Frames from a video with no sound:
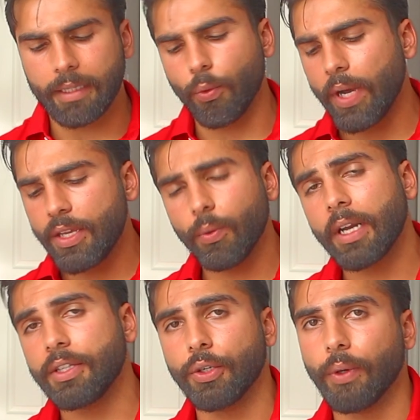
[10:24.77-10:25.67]
and the way you
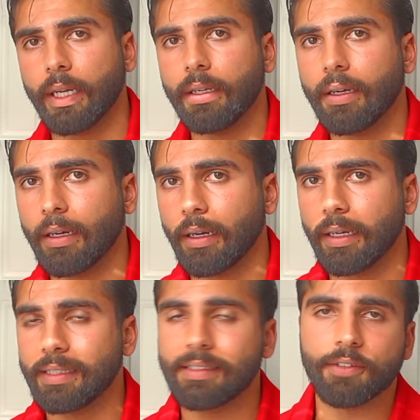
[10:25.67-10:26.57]
want to do it,
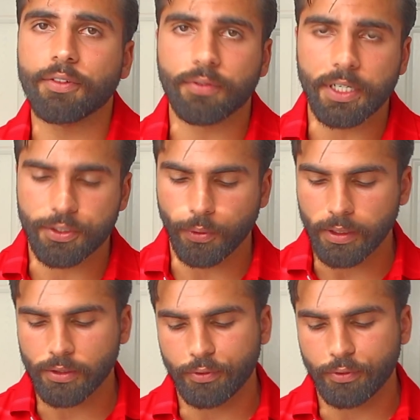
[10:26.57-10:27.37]
uh, it's different for each one.